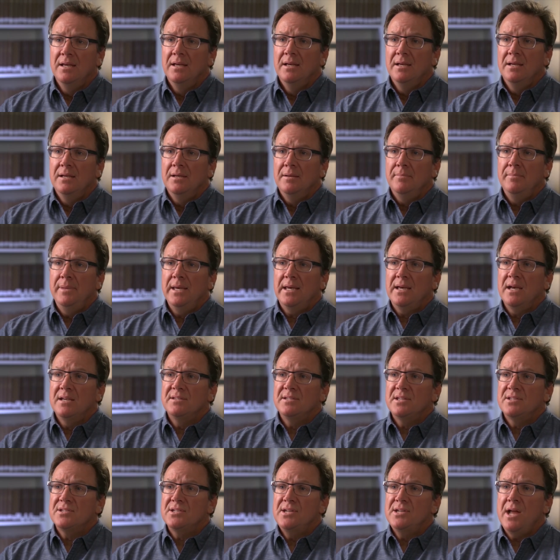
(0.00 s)
mm-hmm.
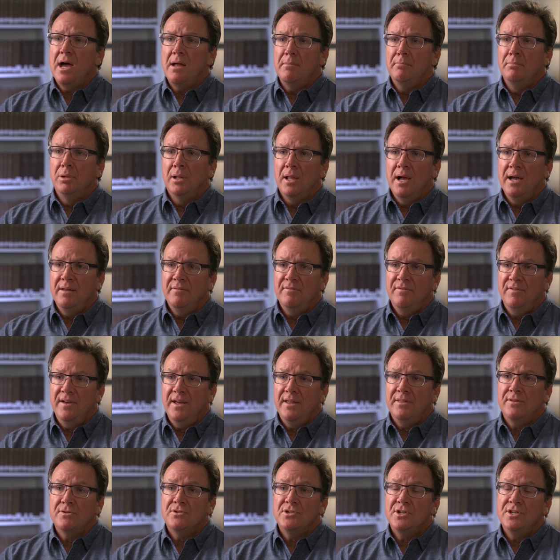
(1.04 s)
because it's not blind
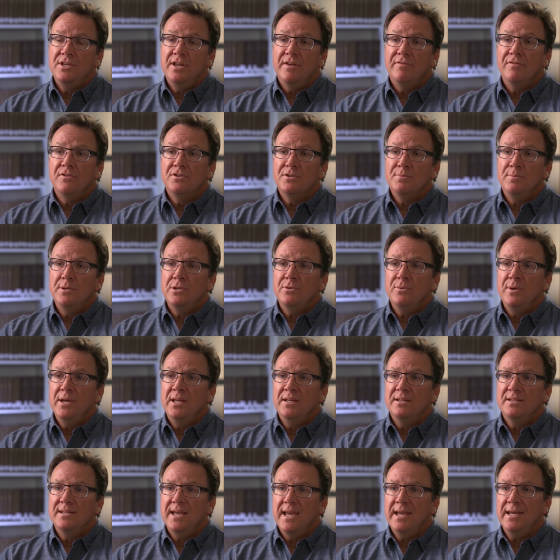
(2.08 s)
faith. There's a difference
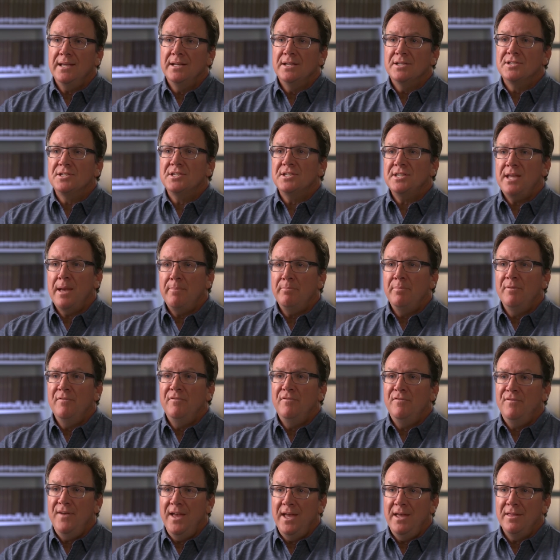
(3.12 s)
between taking a step of
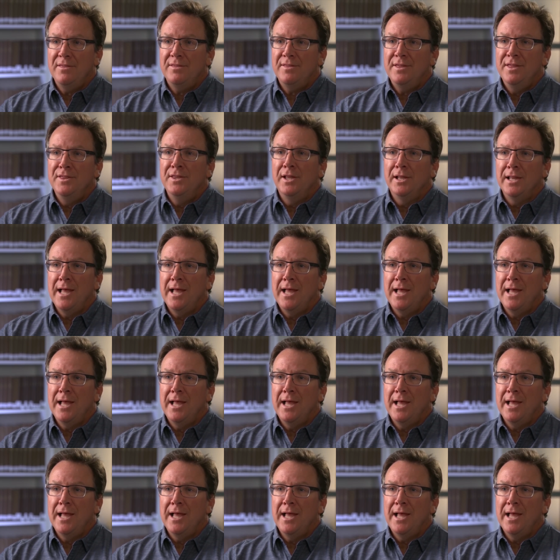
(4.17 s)
faith in